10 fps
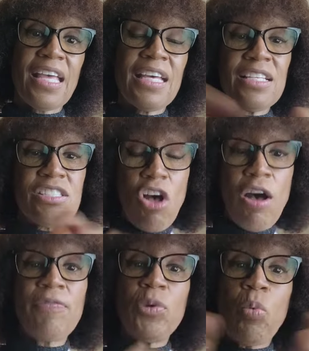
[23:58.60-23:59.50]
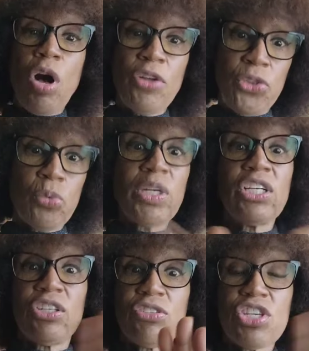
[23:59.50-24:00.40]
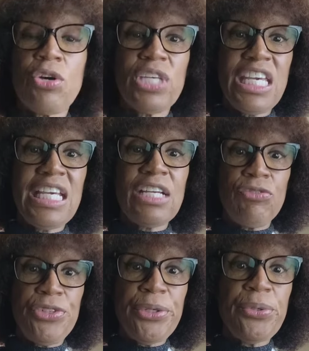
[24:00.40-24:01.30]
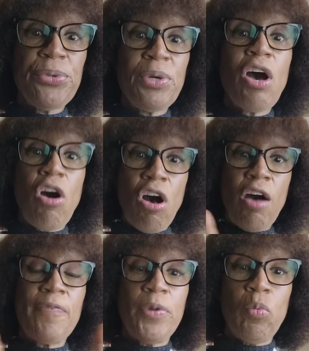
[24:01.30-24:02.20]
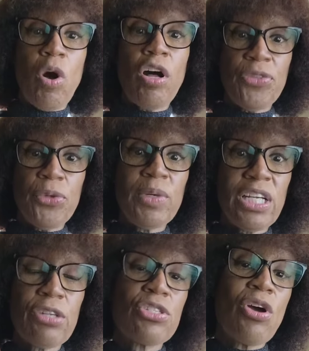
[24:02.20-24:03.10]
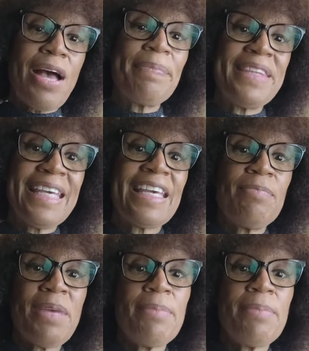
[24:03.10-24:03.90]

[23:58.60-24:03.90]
is off the wall thriller. So he can do off the wall thriller. So I'm thinking